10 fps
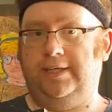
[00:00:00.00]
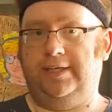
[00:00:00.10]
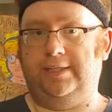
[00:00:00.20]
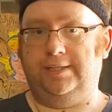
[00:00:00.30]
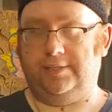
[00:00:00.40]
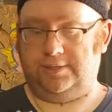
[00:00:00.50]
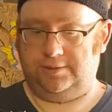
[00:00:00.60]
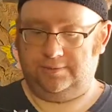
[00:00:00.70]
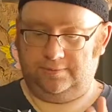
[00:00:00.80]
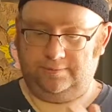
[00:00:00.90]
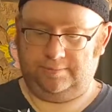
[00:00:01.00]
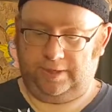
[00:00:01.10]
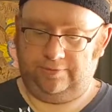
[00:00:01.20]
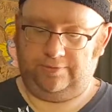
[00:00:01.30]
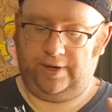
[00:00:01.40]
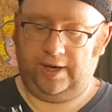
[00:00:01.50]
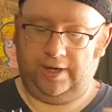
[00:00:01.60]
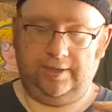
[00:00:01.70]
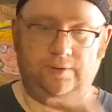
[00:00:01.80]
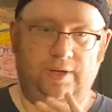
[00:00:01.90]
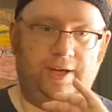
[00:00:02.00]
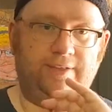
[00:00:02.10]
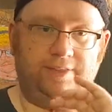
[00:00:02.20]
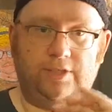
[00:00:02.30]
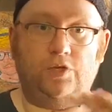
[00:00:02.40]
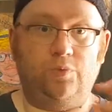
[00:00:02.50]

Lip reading: is by far a thing you